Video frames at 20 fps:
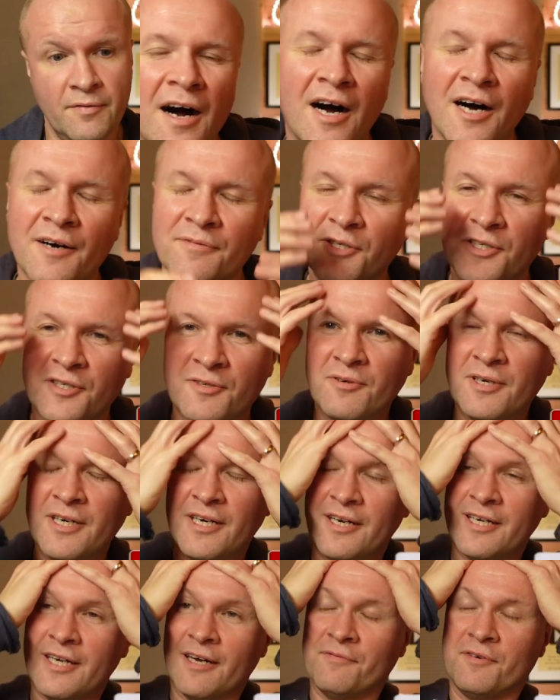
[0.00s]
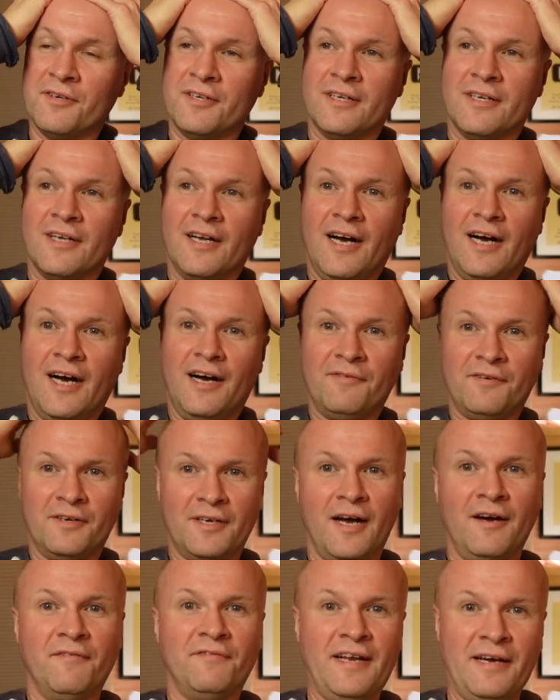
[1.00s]
I've just realized
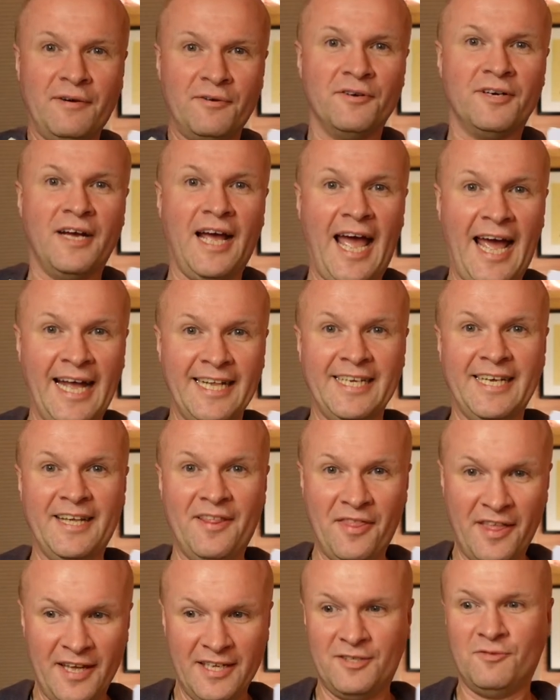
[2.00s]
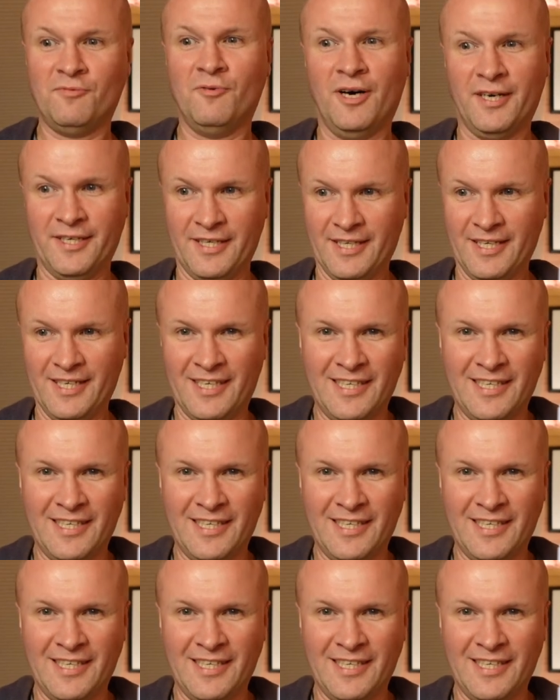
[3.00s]
I've now got to edit this one.